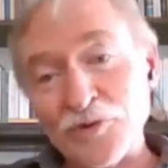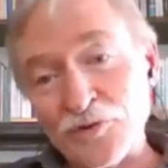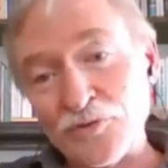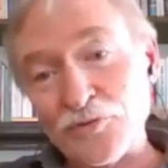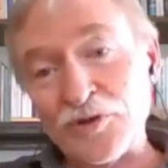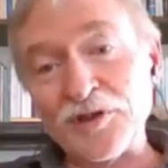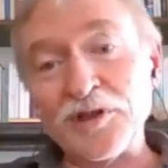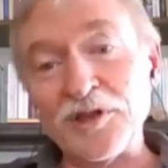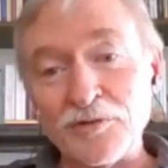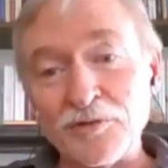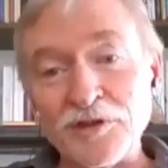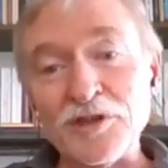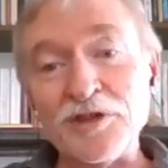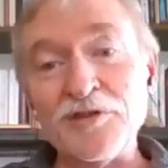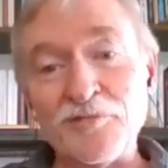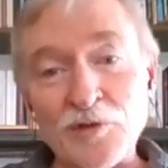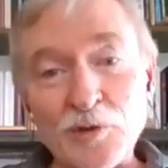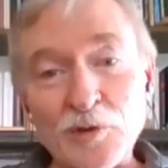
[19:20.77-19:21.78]
who really,
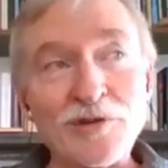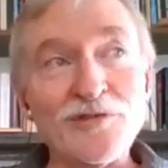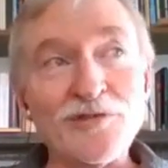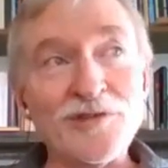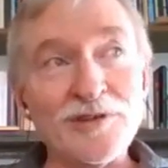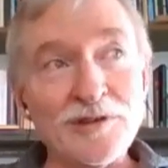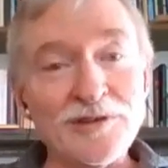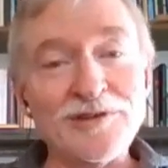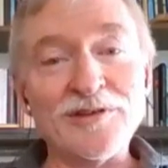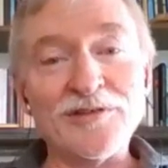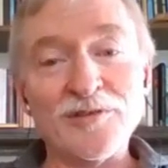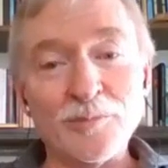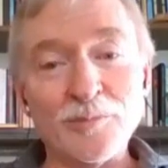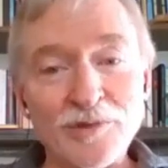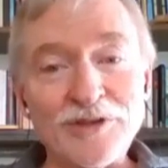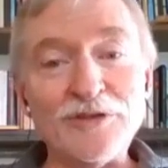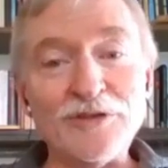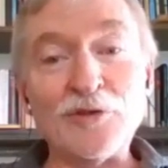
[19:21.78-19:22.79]
really focus in a
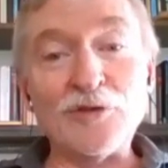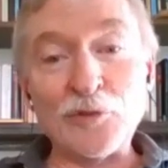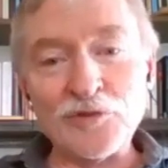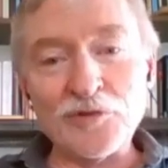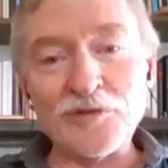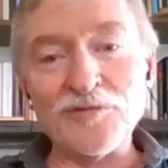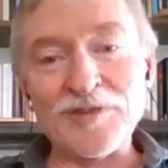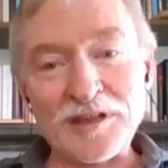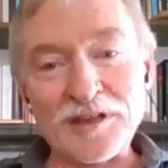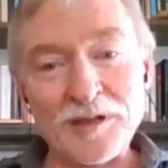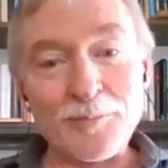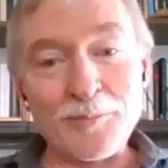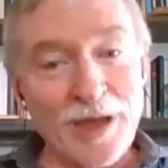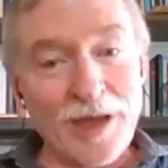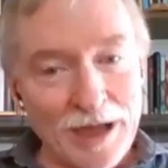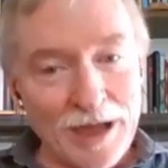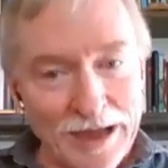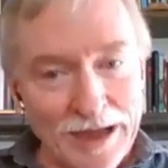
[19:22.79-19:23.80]
discipline do develop a
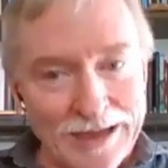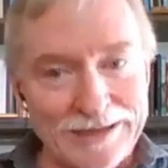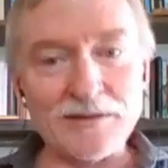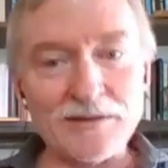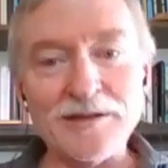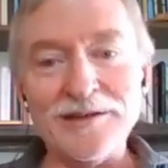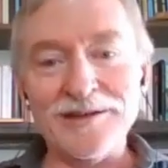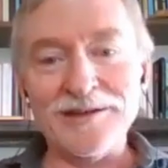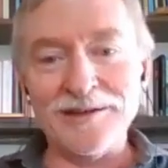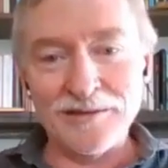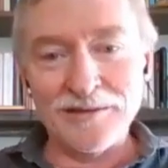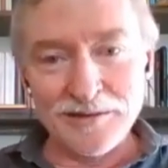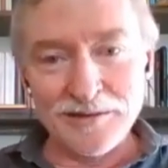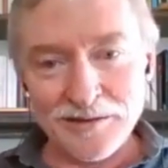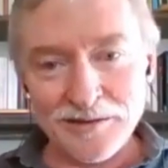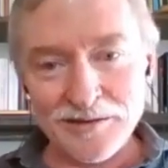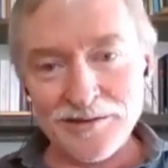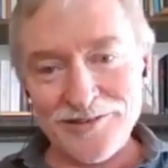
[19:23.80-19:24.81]
highly
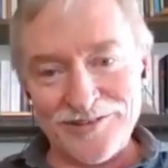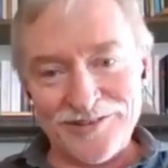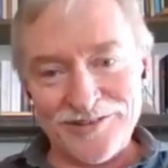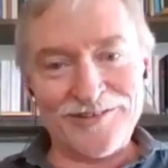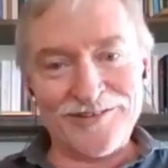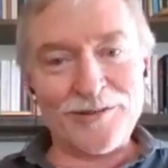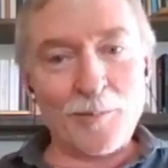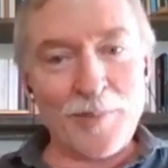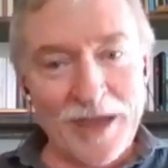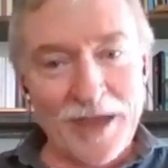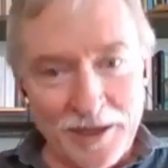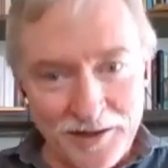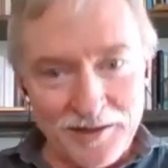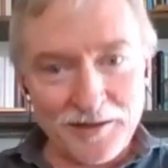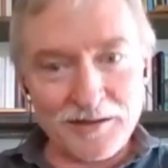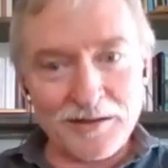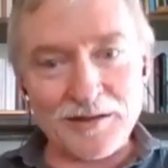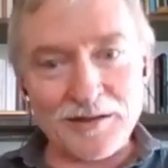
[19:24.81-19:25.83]

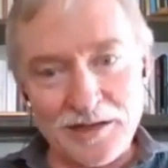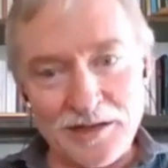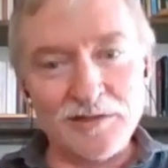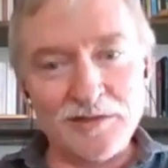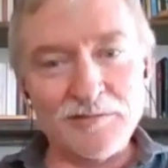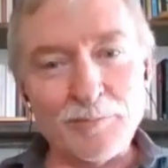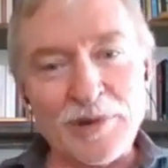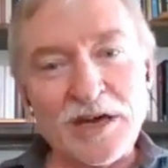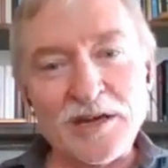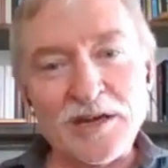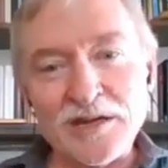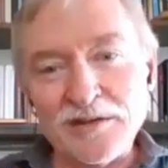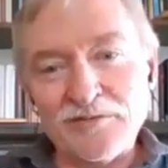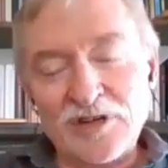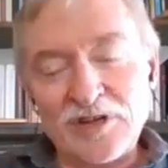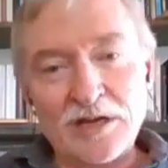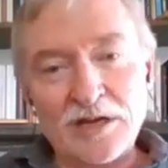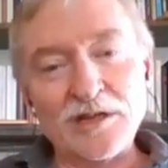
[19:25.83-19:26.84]
systematic kind of body of
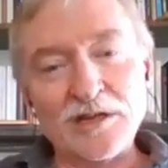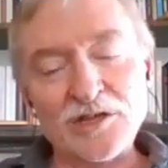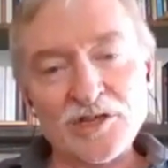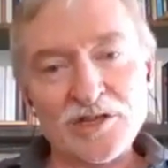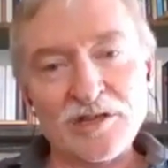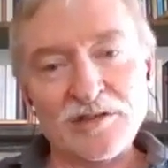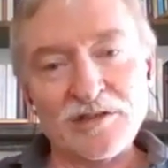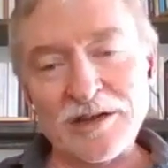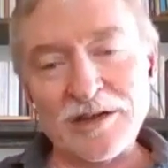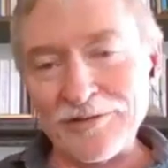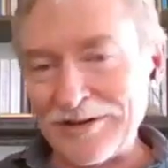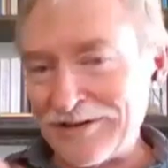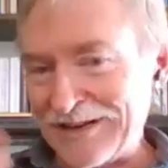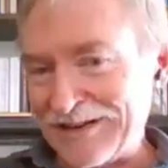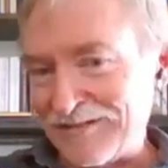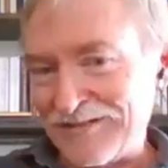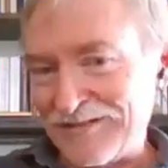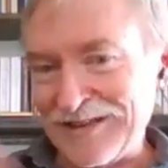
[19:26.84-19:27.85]
knowledge that they're in,
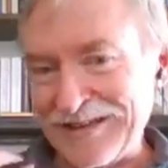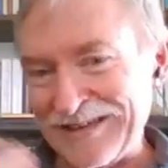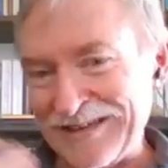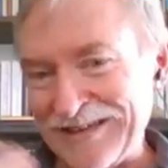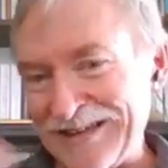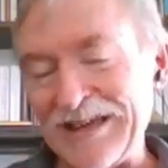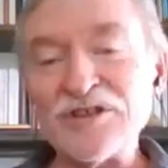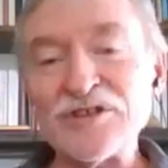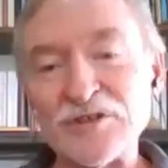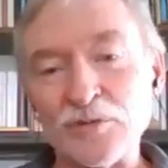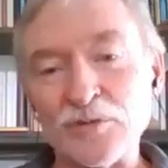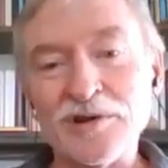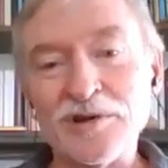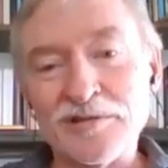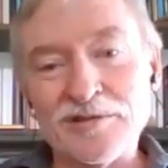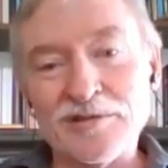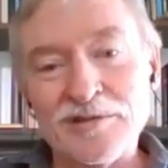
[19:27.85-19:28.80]
engaged with.